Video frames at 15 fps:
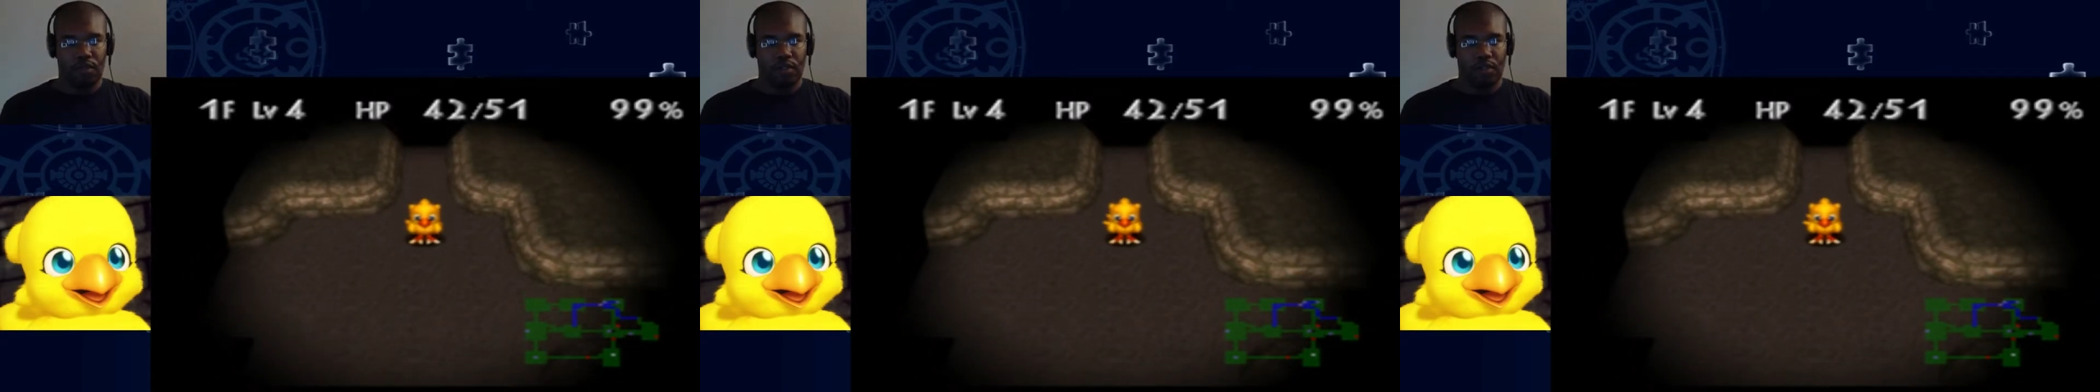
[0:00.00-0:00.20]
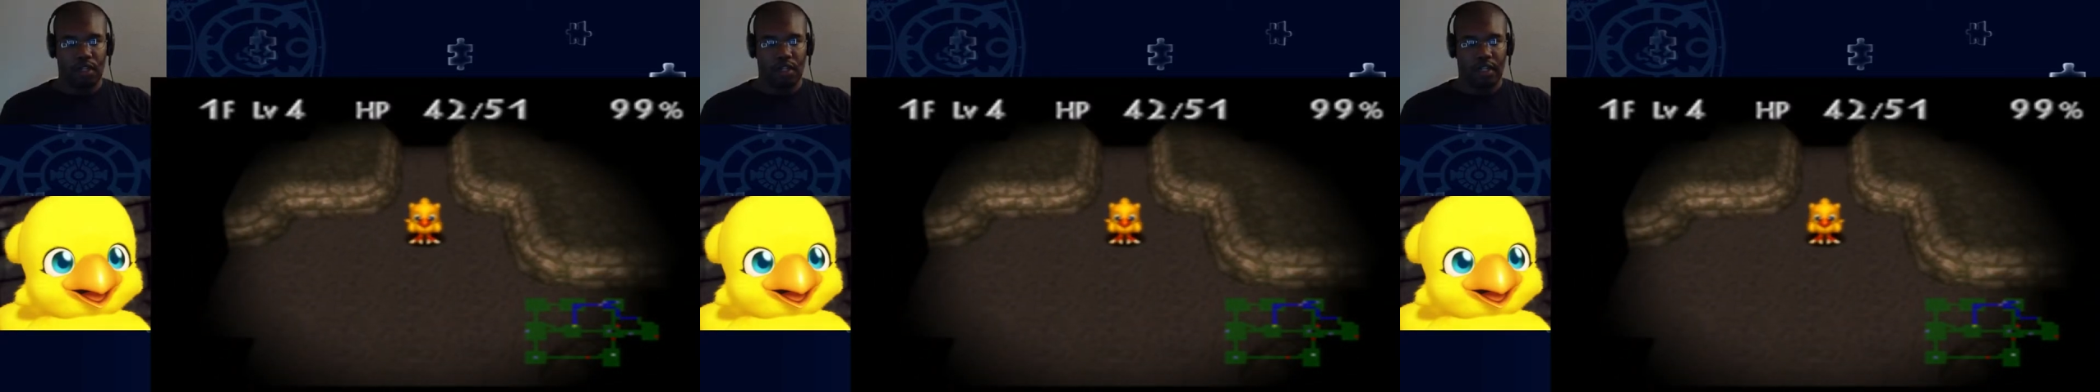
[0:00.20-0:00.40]

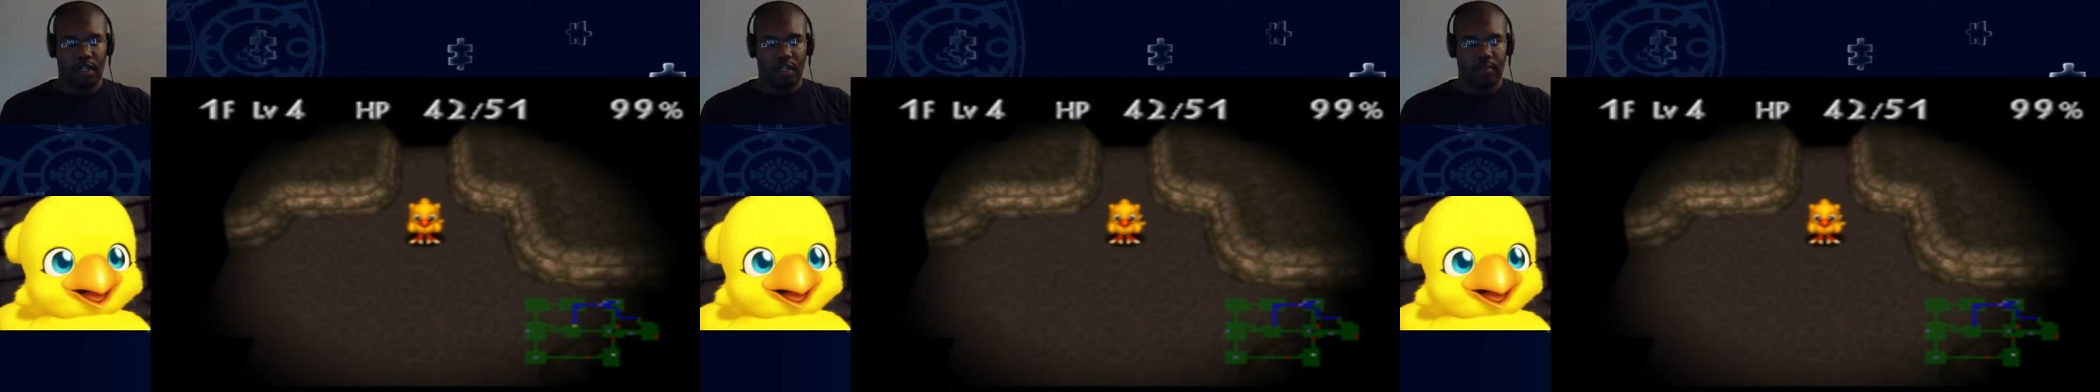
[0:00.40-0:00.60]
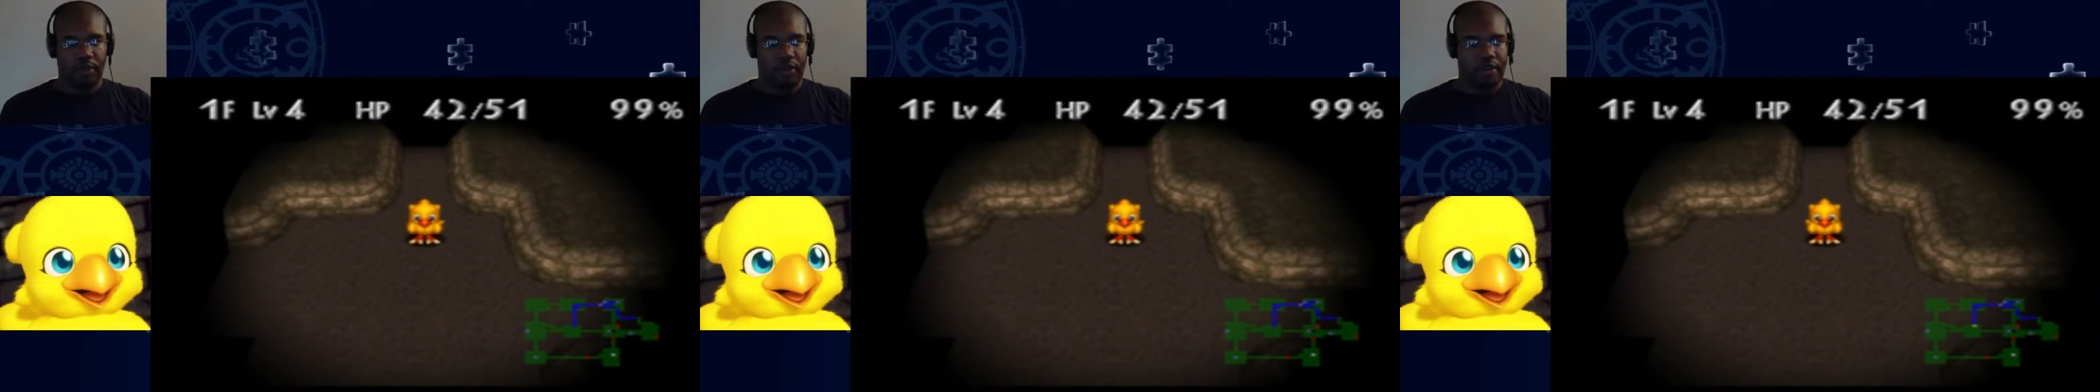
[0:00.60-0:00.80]
Y'all, the
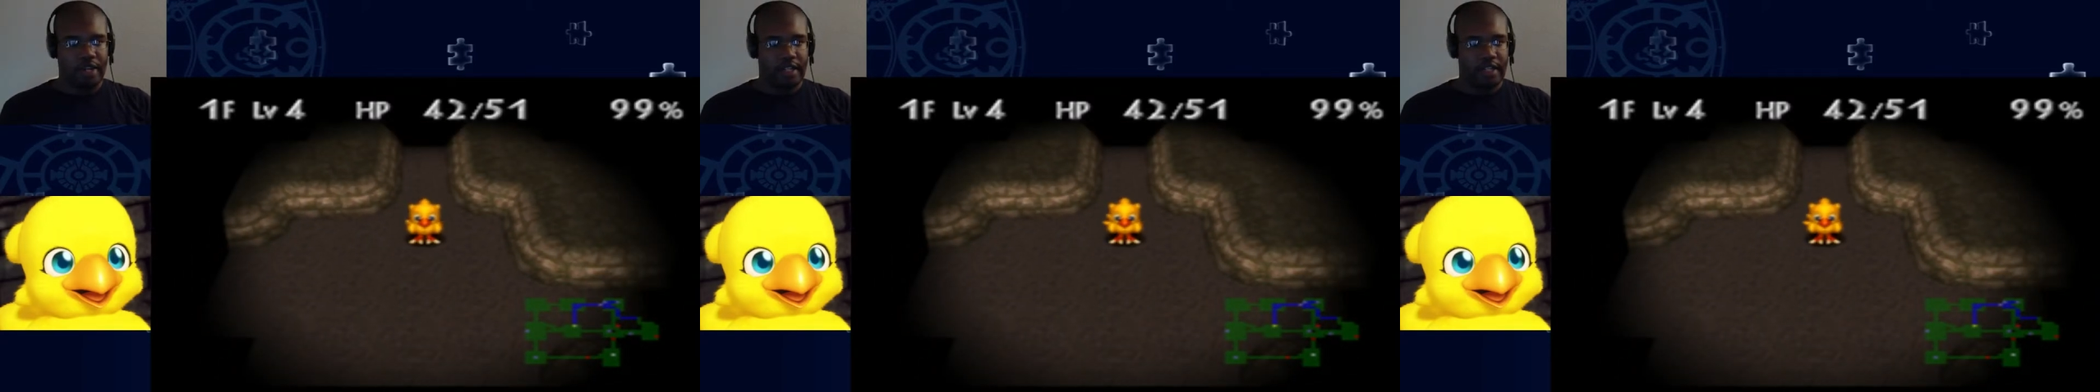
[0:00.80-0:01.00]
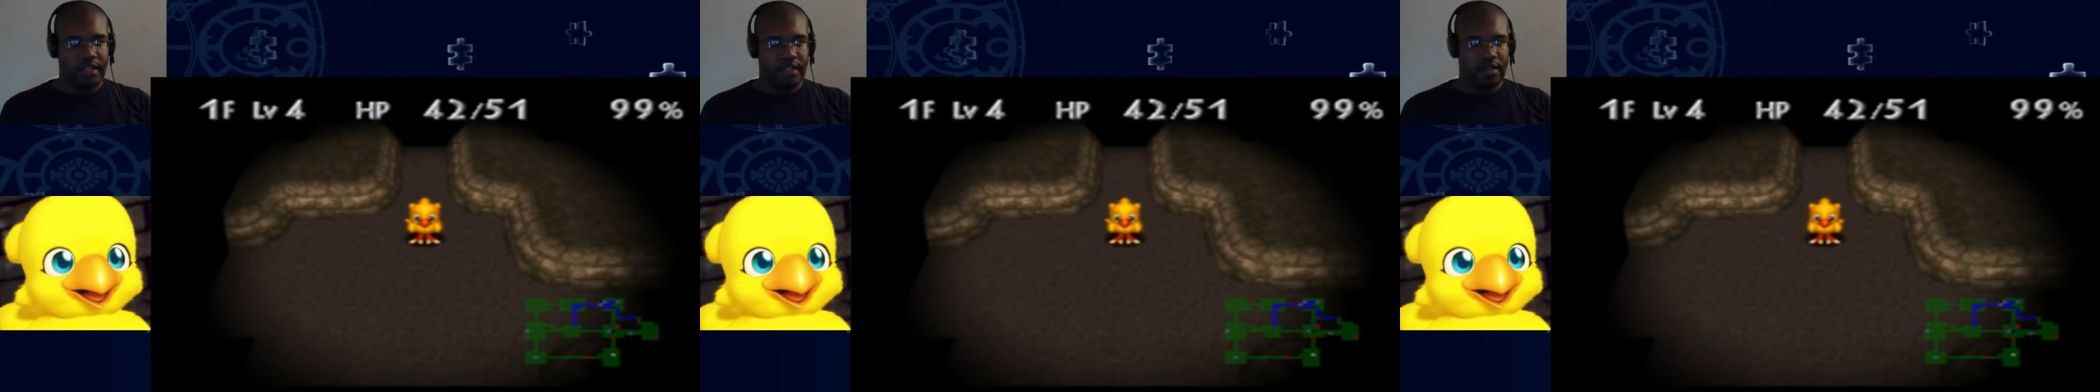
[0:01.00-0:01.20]

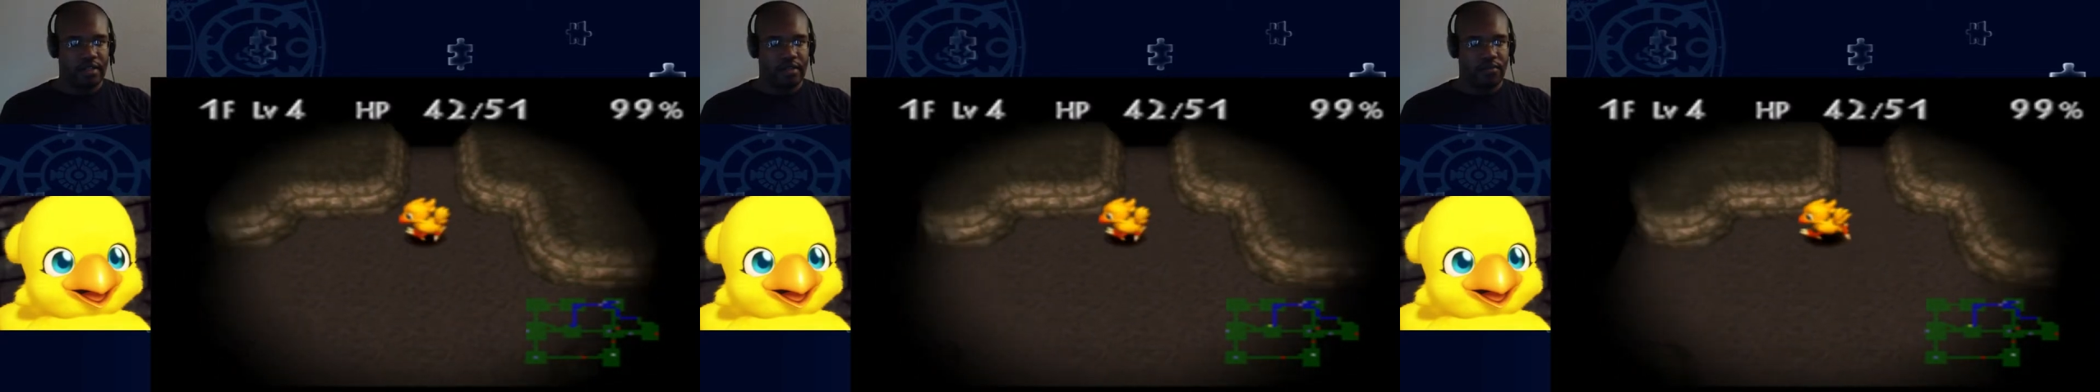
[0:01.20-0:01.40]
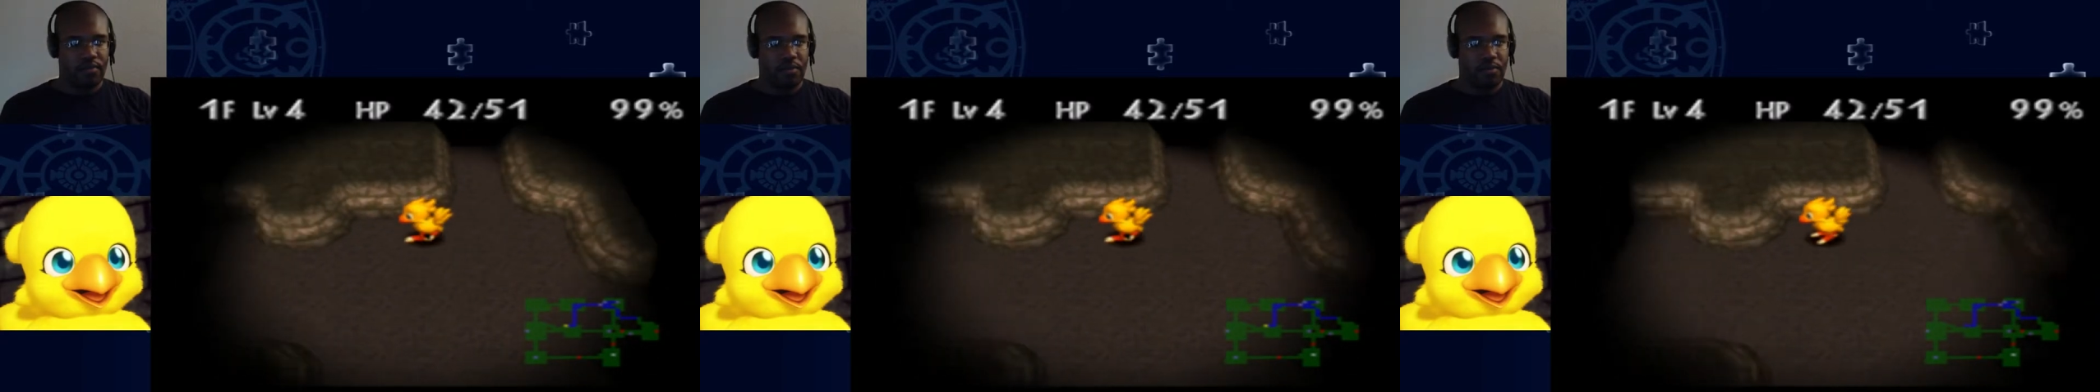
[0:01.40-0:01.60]

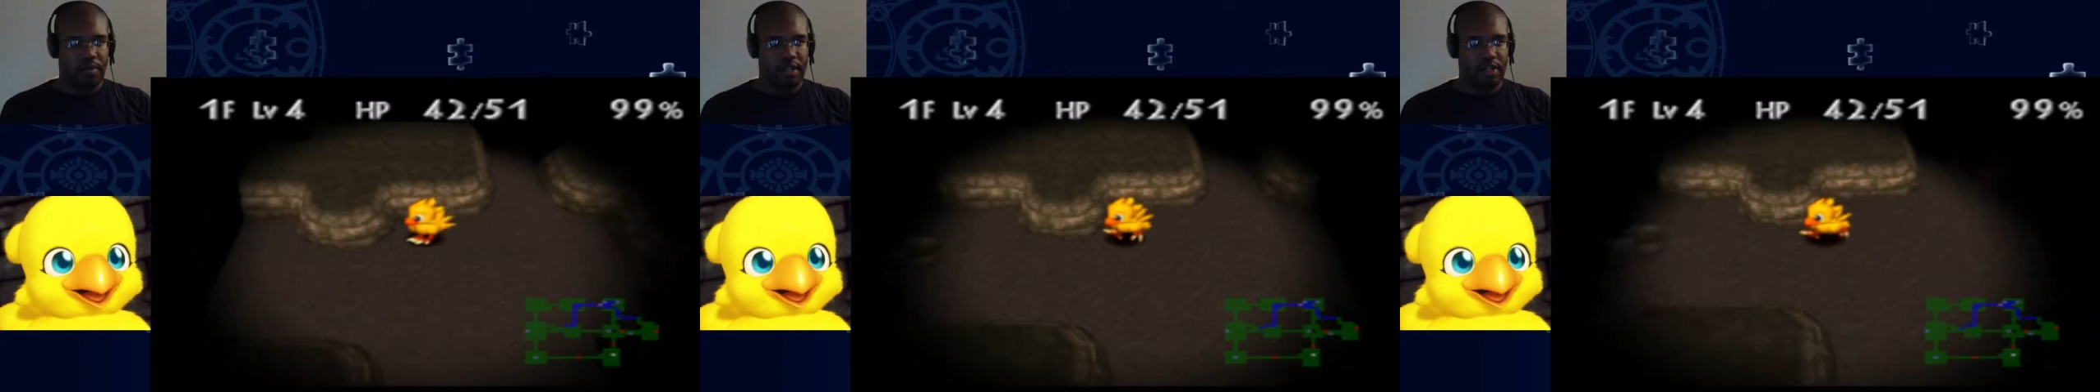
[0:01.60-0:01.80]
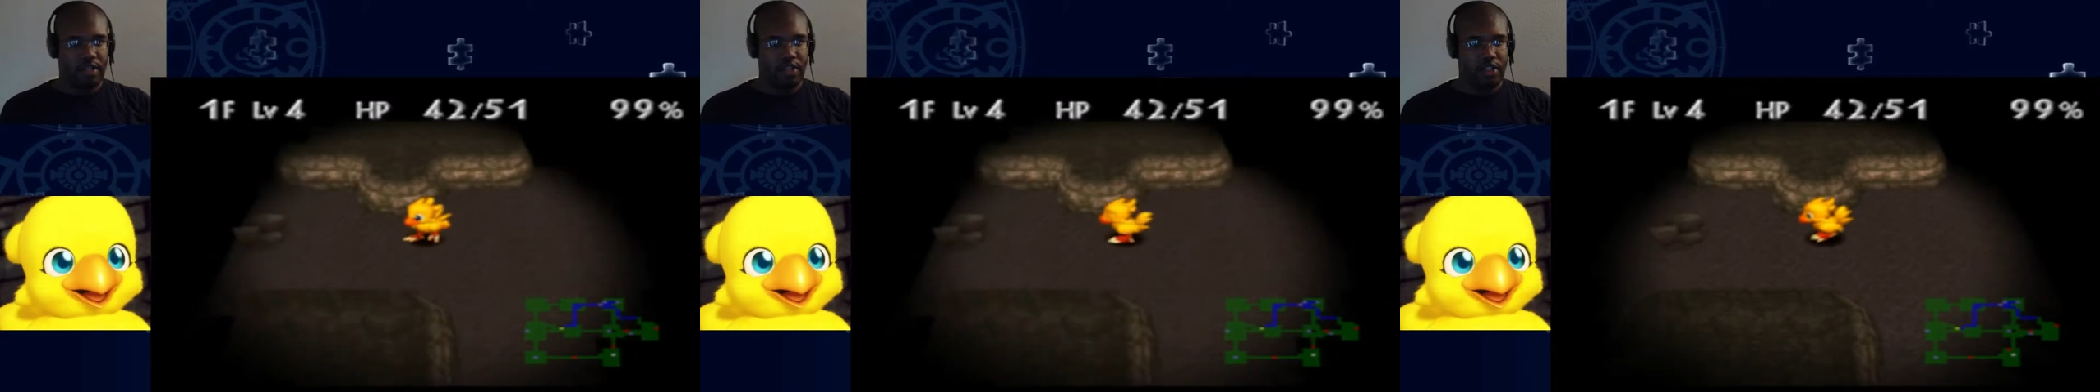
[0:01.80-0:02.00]
experience will be
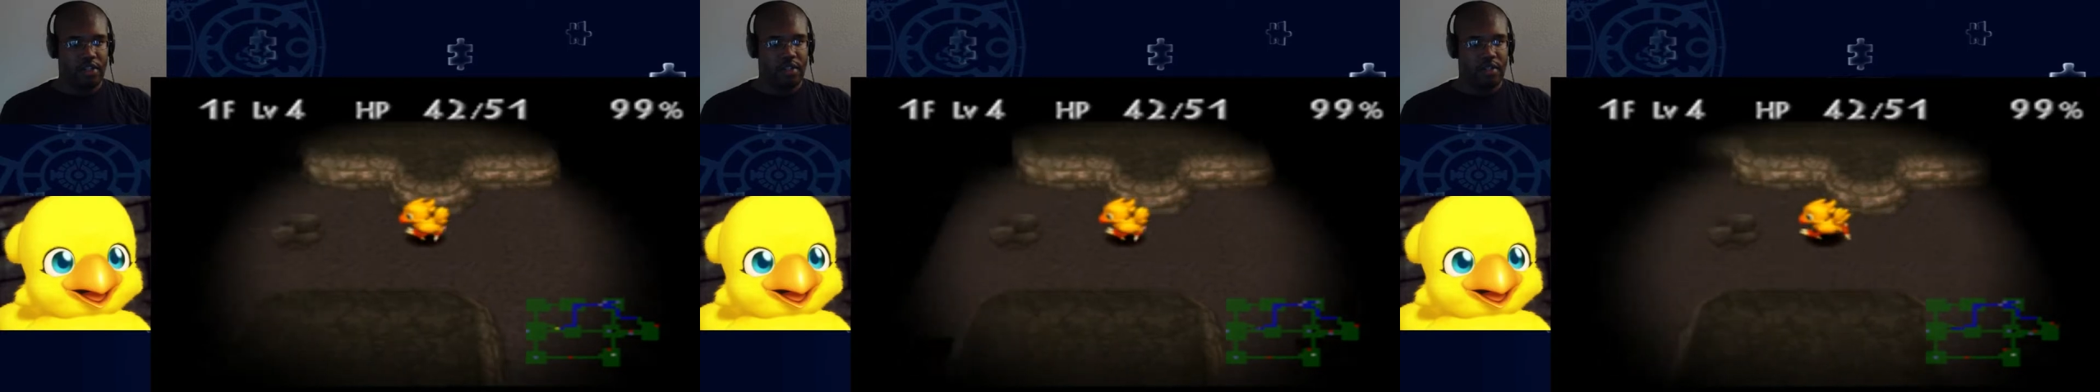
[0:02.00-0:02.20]
good.